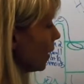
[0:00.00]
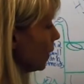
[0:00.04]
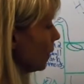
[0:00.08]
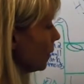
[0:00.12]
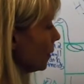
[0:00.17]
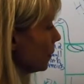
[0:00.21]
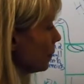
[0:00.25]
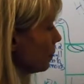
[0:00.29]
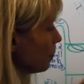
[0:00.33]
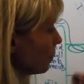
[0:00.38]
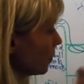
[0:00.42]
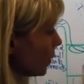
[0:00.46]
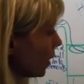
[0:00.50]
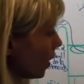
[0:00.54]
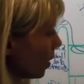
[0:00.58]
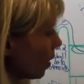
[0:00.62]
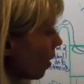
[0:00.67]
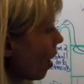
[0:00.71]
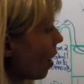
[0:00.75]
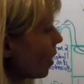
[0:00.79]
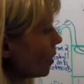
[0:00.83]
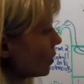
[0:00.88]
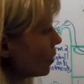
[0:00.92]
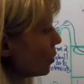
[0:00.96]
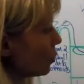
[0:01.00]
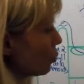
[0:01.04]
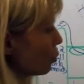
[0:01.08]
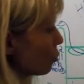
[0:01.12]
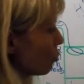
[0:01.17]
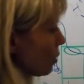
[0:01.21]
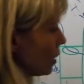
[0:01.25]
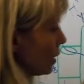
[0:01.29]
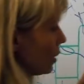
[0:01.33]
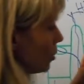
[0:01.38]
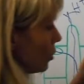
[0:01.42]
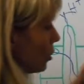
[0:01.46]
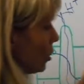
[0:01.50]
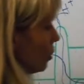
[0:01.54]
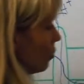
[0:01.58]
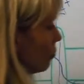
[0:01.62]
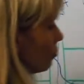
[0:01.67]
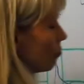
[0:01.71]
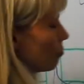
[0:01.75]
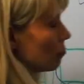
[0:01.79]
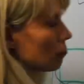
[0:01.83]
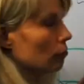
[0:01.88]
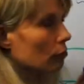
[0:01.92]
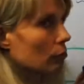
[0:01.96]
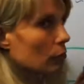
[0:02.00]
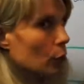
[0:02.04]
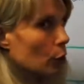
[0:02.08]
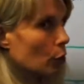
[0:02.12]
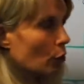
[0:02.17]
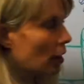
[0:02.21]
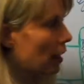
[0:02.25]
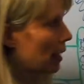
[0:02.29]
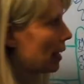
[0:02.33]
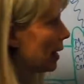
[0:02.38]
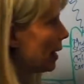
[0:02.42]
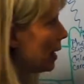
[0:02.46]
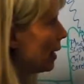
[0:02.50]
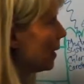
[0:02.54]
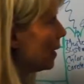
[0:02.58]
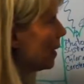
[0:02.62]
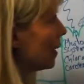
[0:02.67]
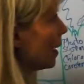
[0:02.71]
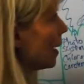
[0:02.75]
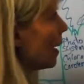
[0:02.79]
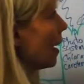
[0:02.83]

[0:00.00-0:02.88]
a concentration gradient